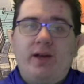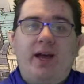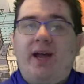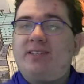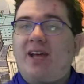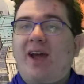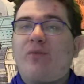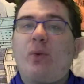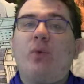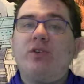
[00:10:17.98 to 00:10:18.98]
and
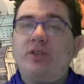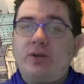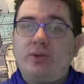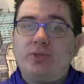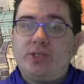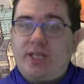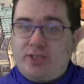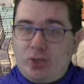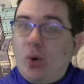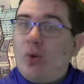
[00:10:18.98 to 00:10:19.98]
everyone knows that
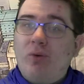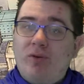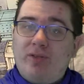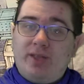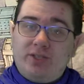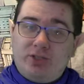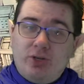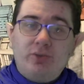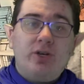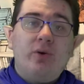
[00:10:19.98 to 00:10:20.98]
to- uh, that
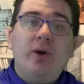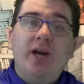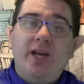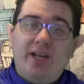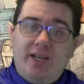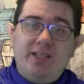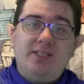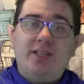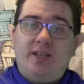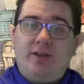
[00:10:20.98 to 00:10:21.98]
Shoto is
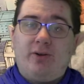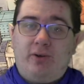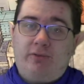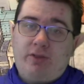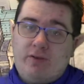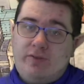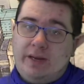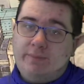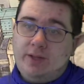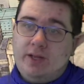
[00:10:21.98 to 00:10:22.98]
the hero of their
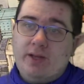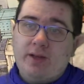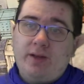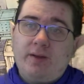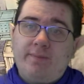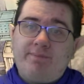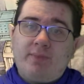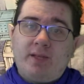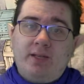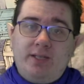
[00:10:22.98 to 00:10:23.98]
family
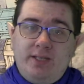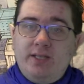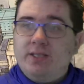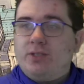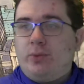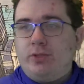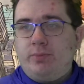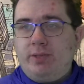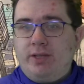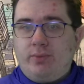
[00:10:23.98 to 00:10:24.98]
he is going to
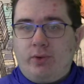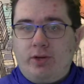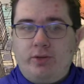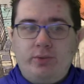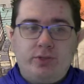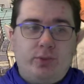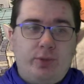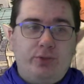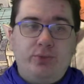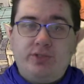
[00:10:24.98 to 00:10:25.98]
be the one who is going
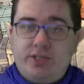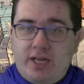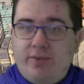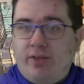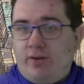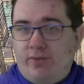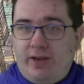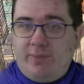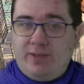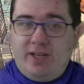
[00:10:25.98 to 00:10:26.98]
to save their
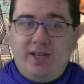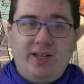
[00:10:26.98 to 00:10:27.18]
family